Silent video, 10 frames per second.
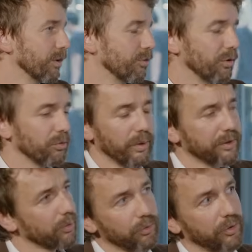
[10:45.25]
So I
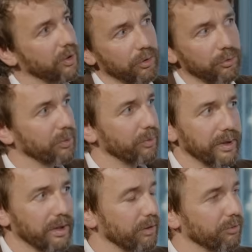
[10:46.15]
don't see us
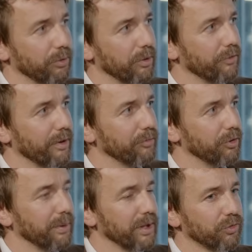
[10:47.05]
moving fully
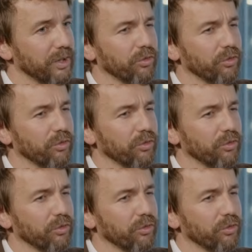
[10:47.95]
revenue-based.